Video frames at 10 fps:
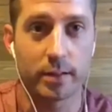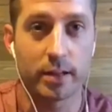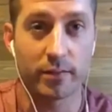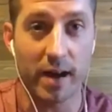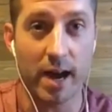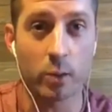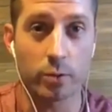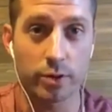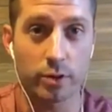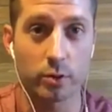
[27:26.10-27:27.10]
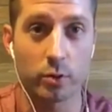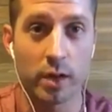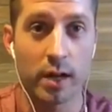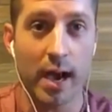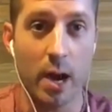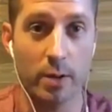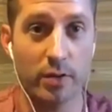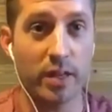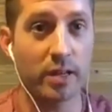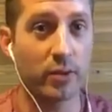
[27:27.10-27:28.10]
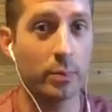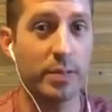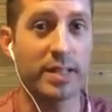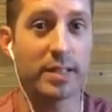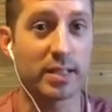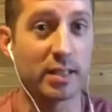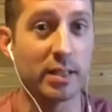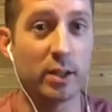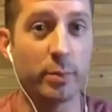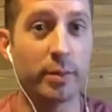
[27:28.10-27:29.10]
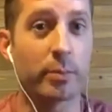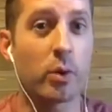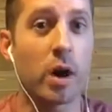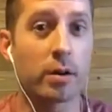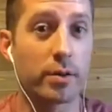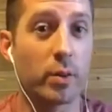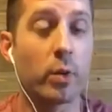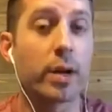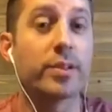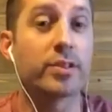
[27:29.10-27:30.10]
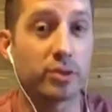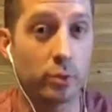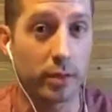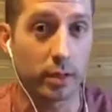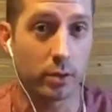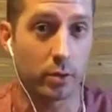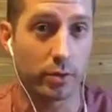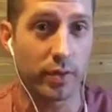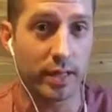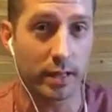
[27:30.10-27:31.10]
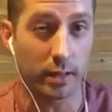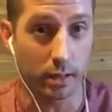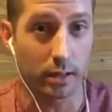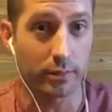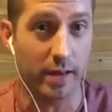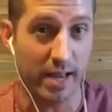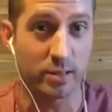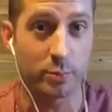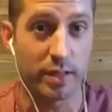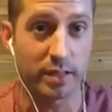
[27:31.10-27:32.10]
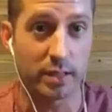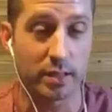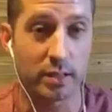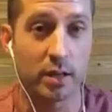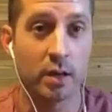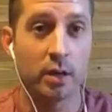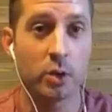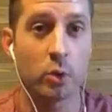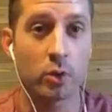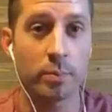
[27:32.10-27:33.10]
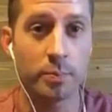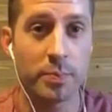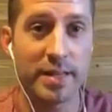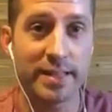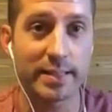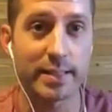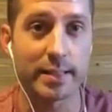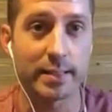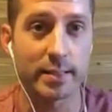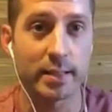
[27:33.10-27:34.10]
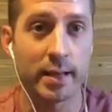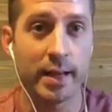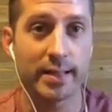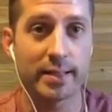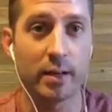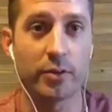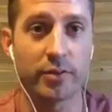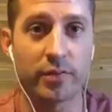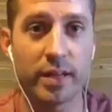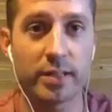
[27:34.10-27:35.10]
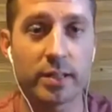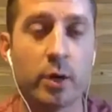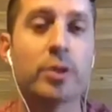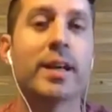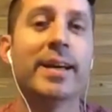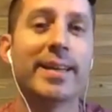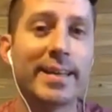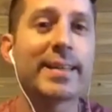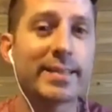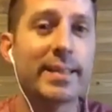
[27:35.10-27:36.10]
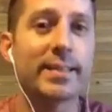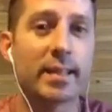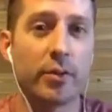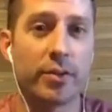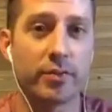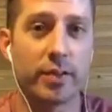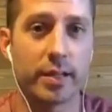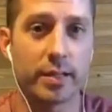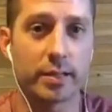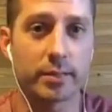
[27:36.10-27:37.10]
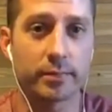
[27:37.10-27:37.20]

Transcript: If I were you, I would think of your business a little bit broader than what I'm assuming you're thinking of as business. Your business as a health and fitness coach, yes, is health and fitness,